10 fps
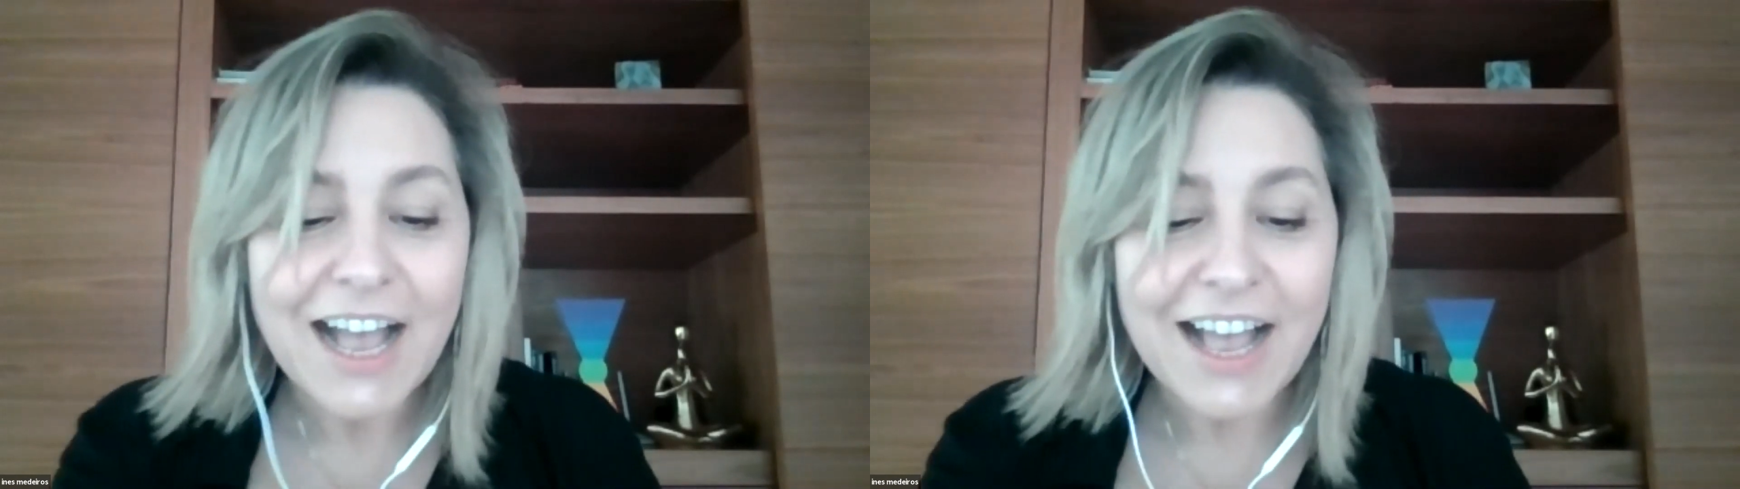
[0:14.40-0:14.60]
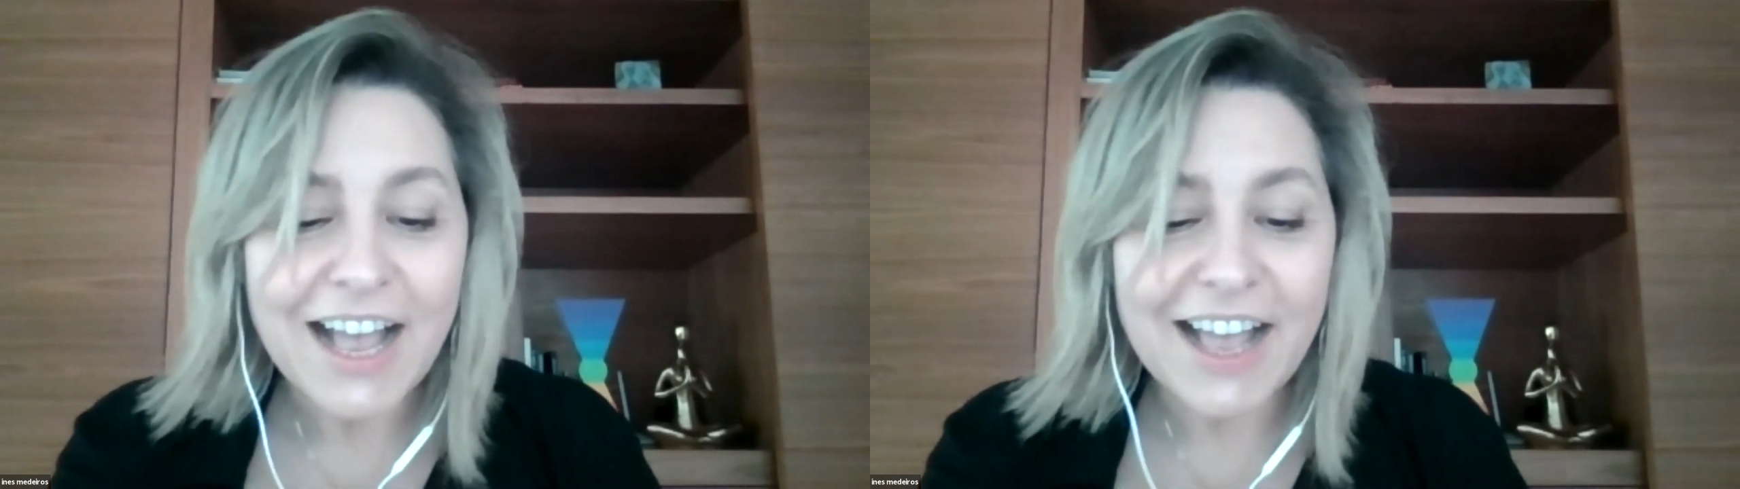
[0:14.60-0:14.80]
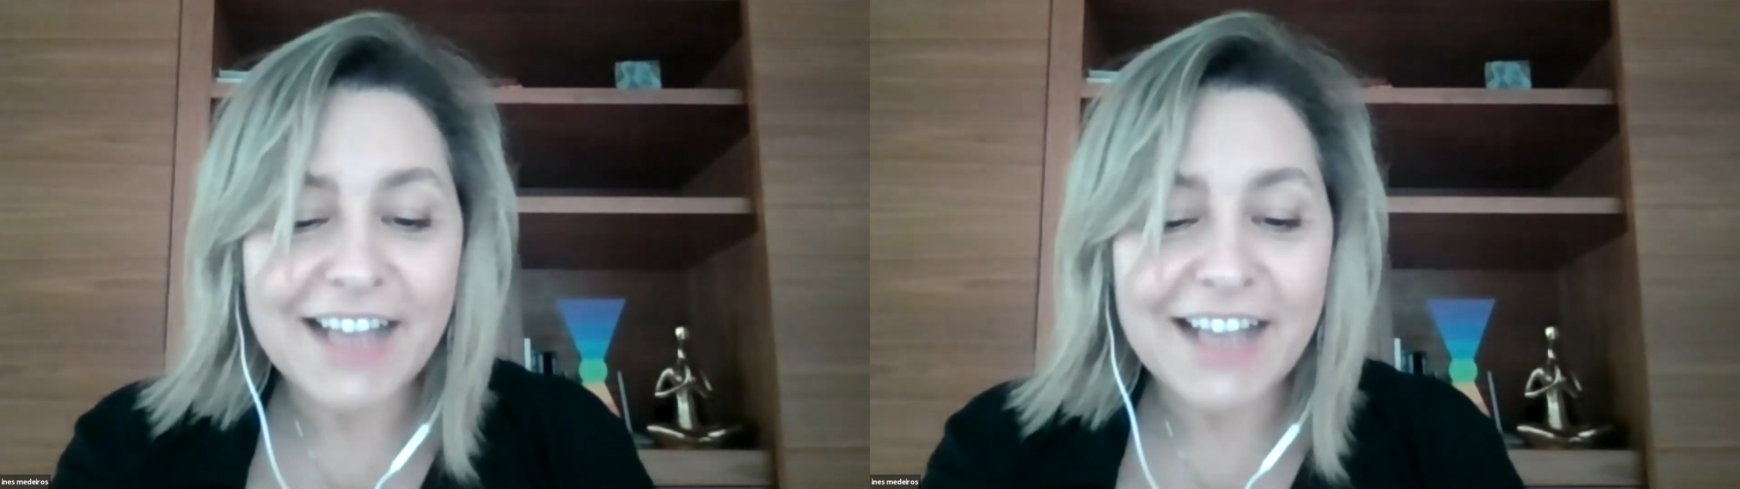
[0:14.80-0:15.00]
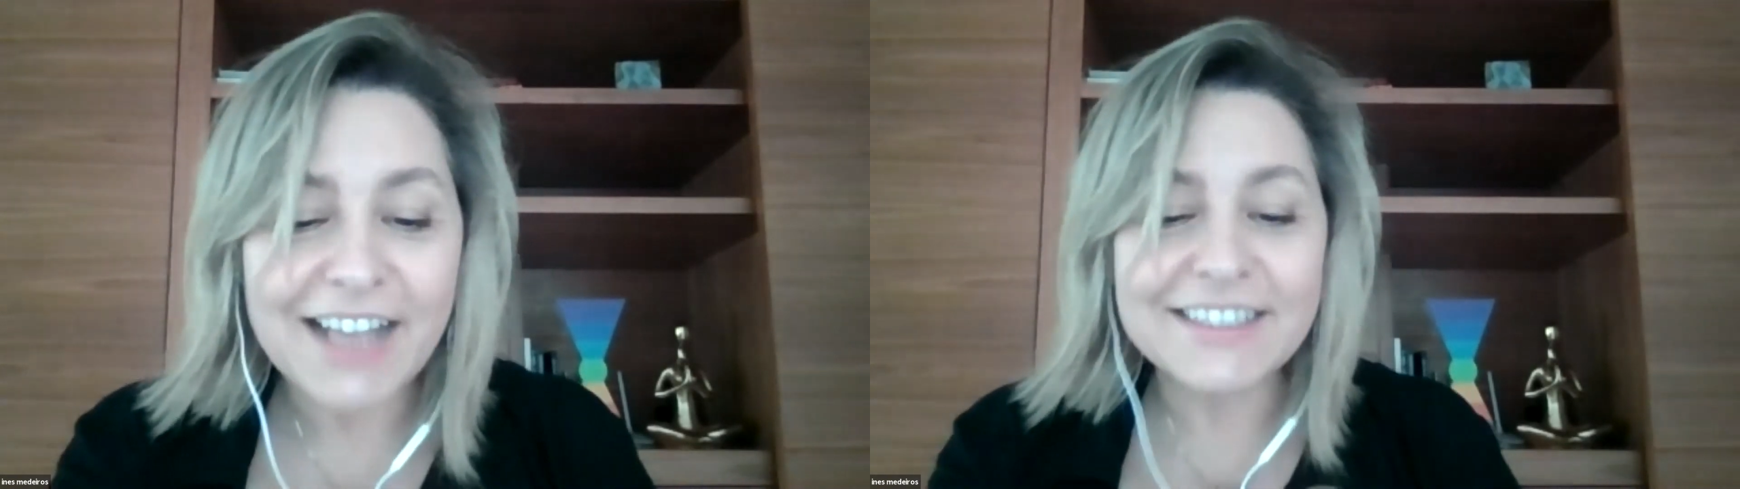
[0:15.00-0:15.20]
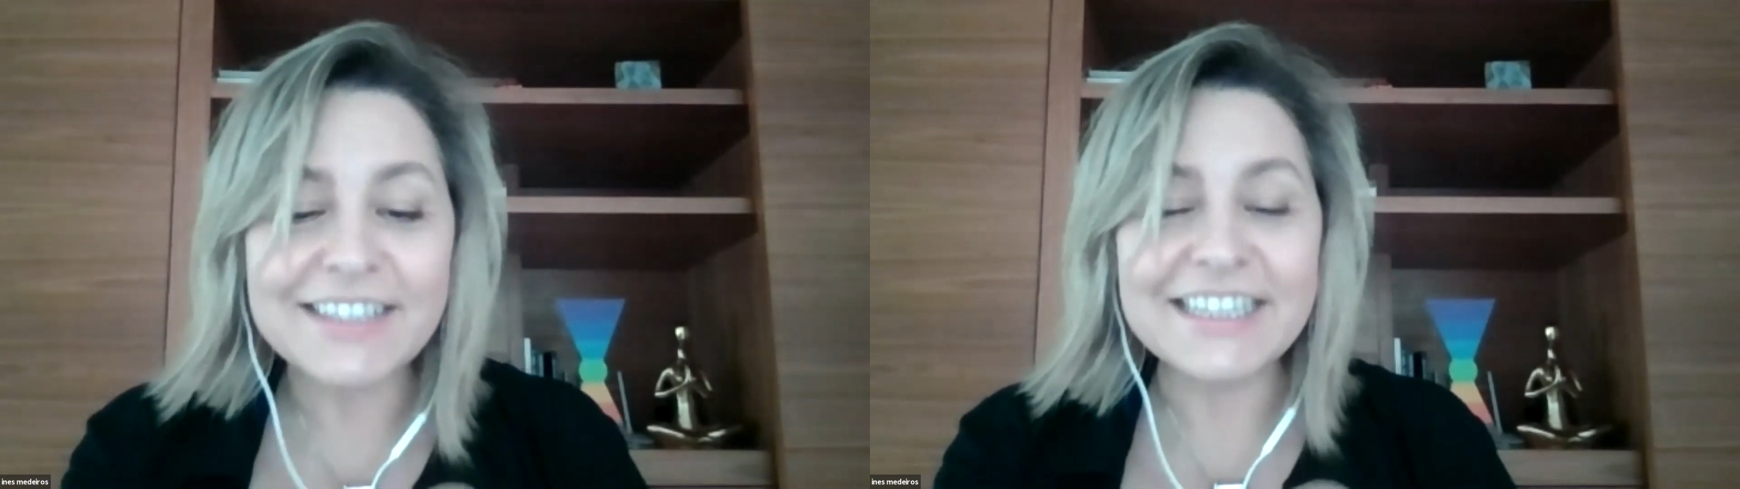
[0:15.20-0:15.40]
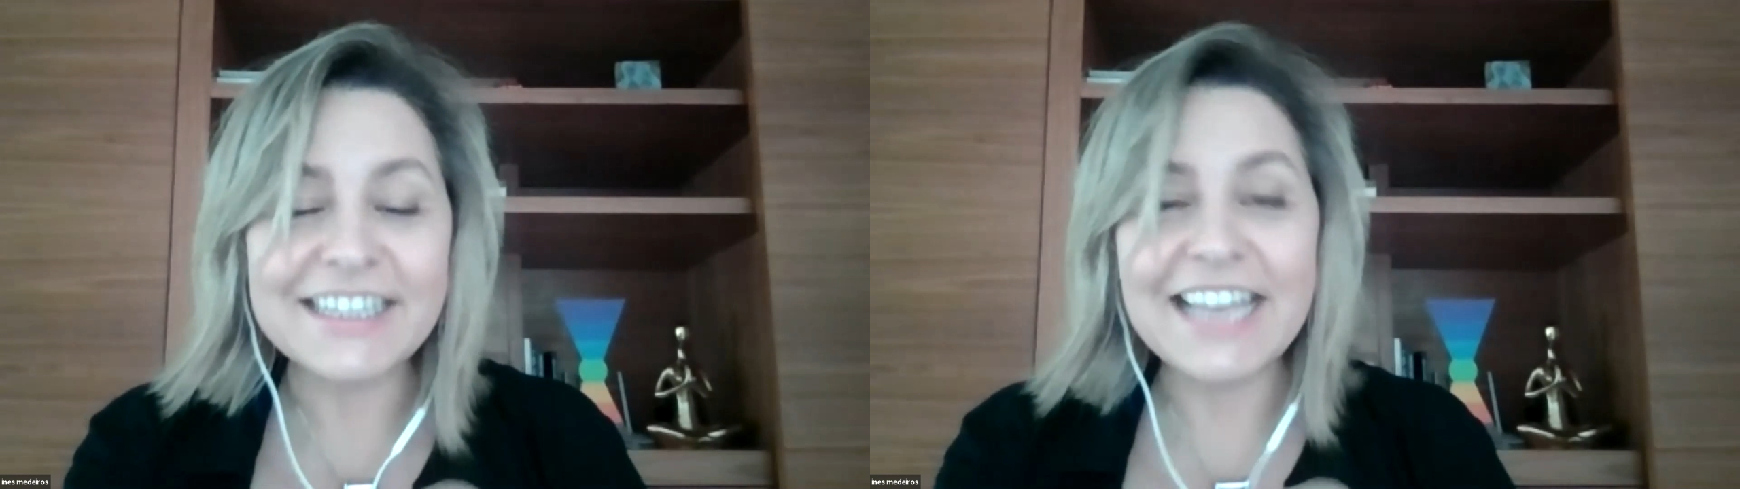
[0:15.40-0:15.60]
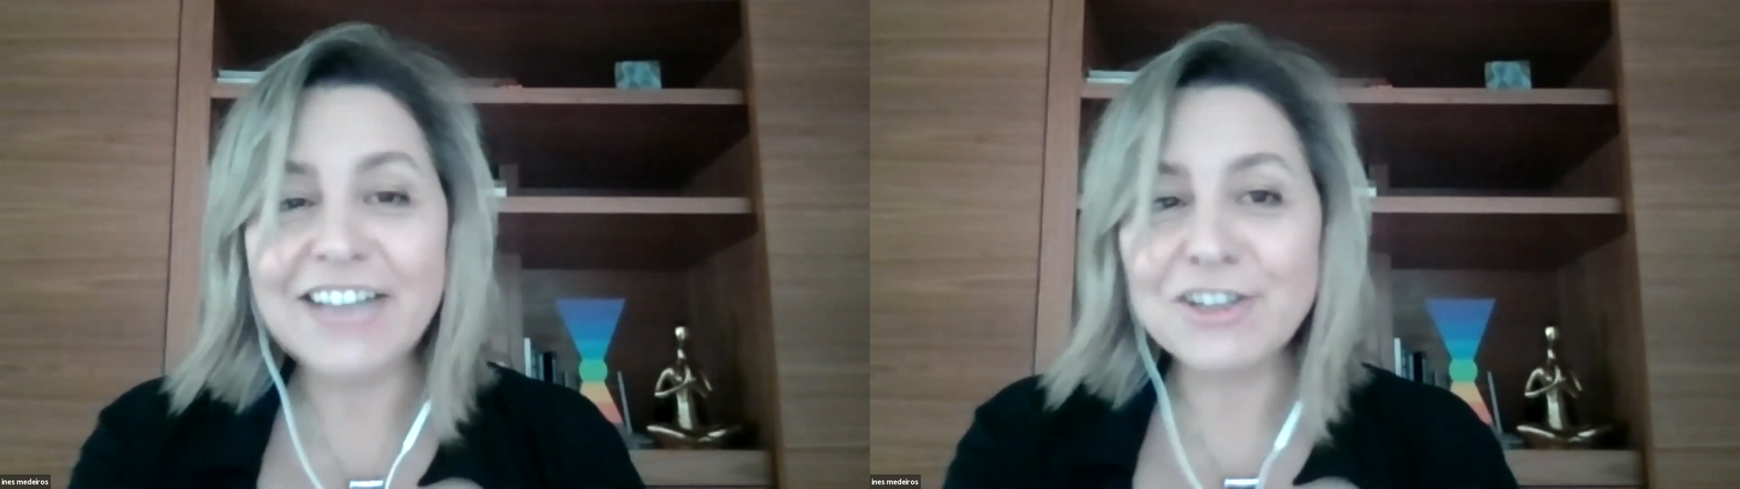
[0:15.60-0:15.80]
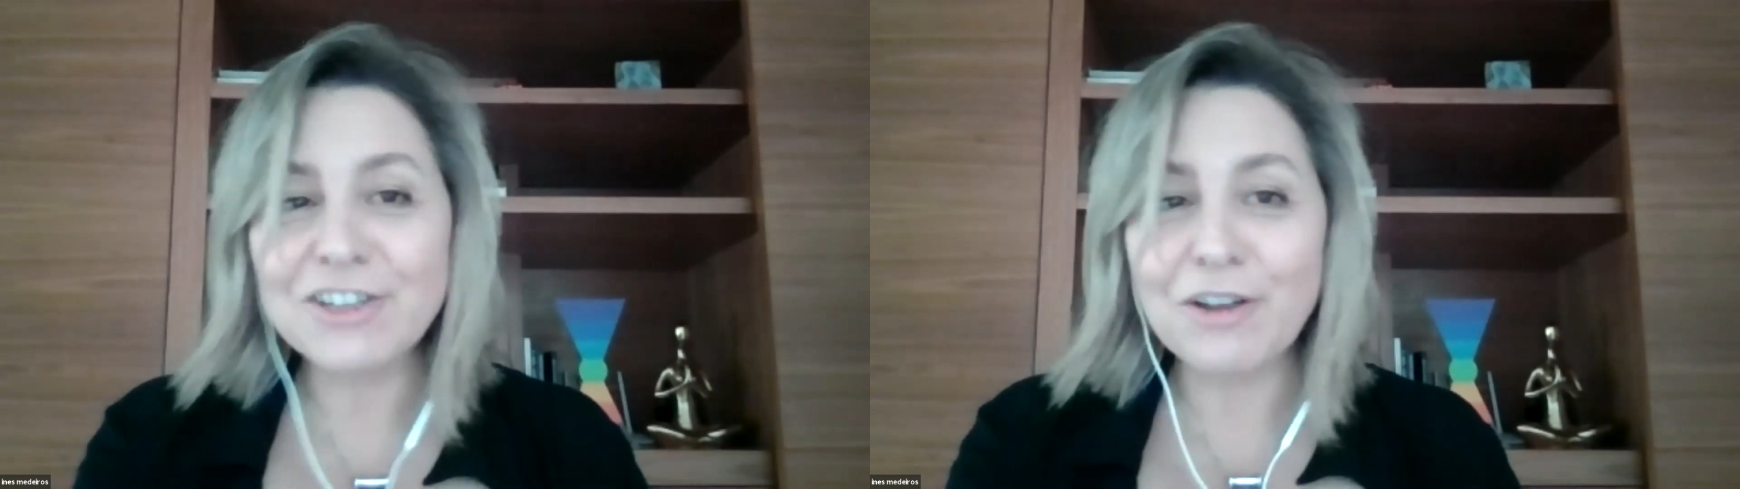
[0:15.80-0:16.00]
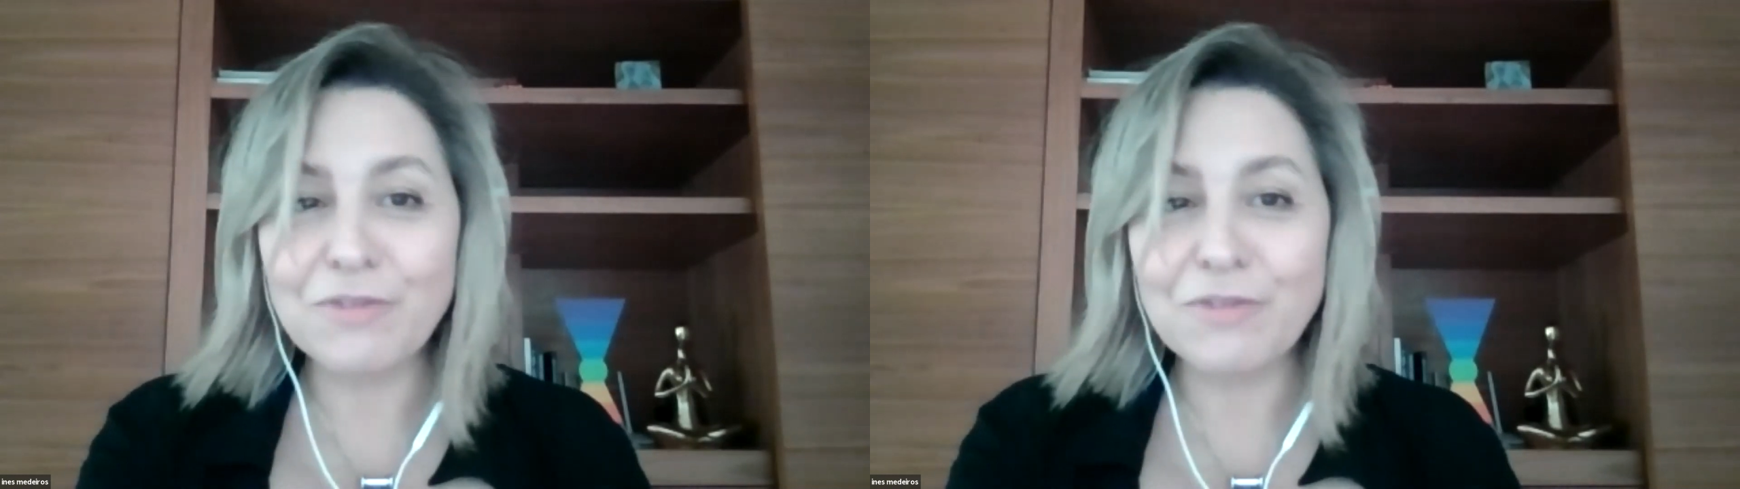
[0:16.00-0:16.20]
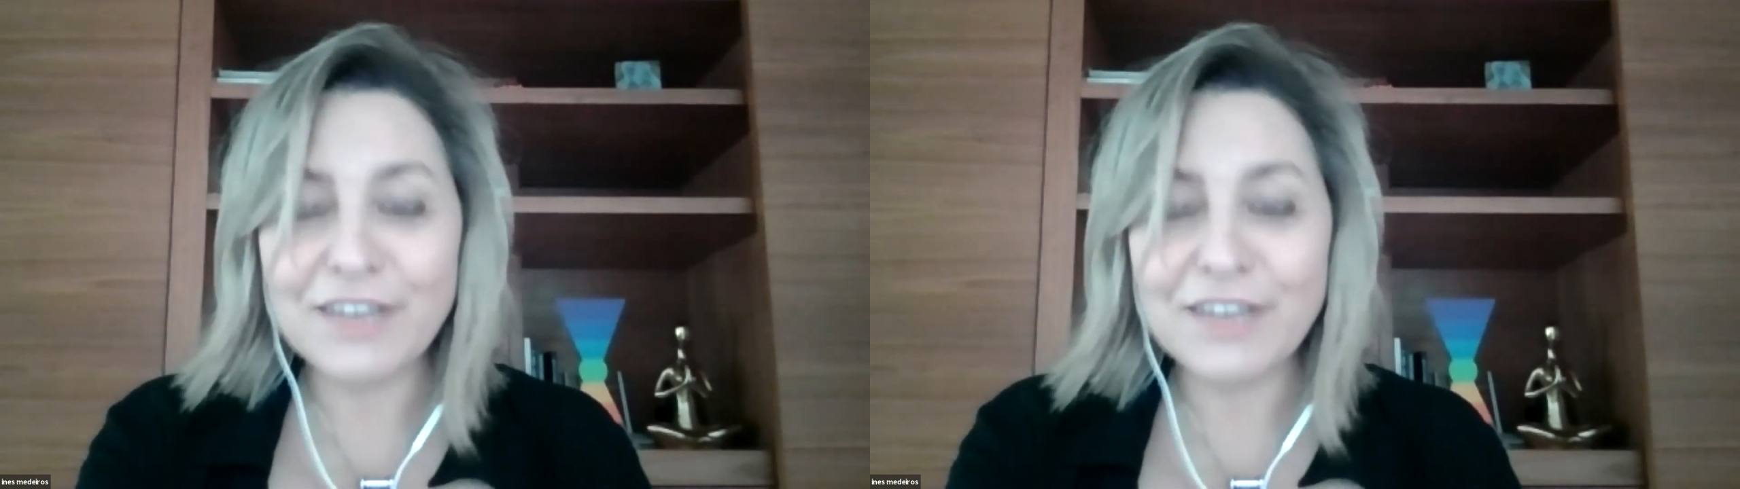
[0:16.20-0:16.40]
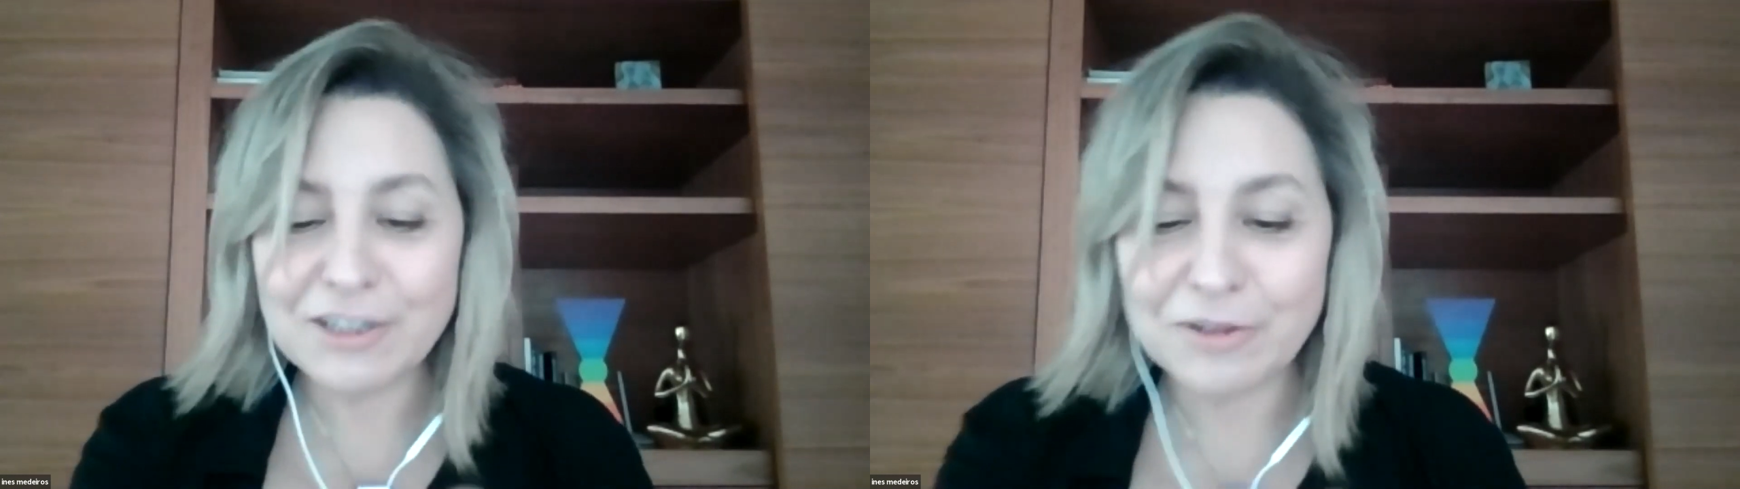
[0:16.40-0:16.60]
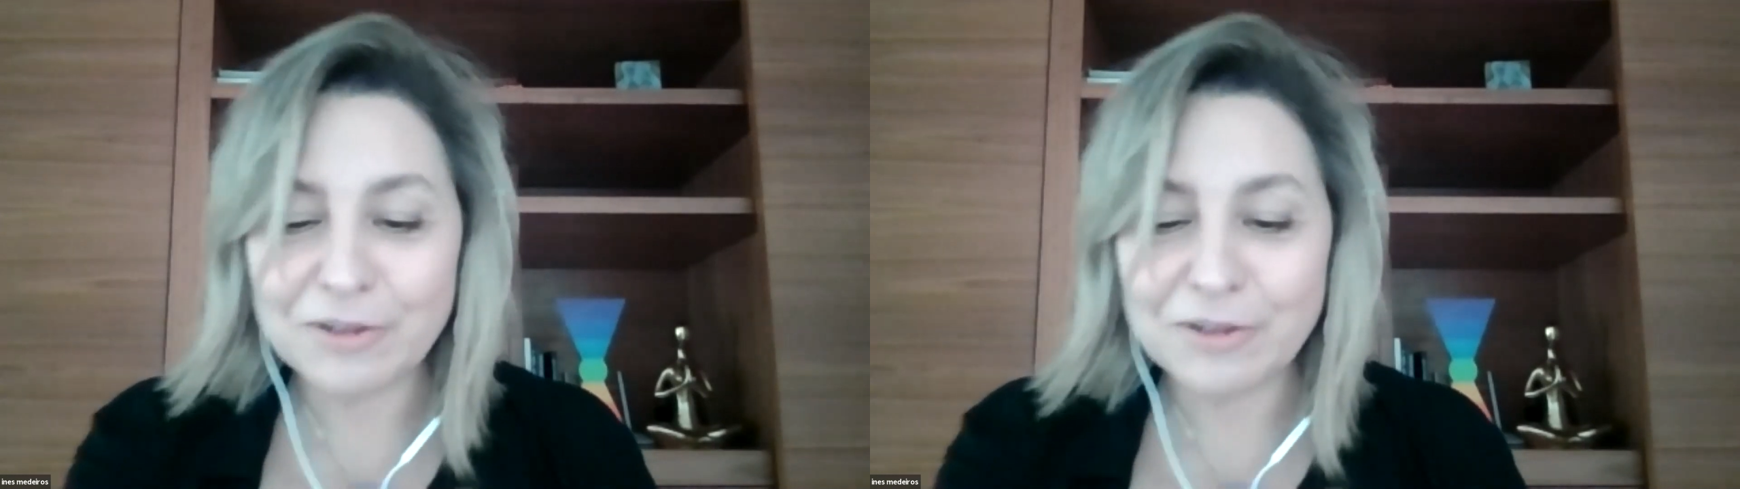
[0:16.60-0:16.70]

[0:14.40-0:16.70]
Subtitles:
and the edge of history.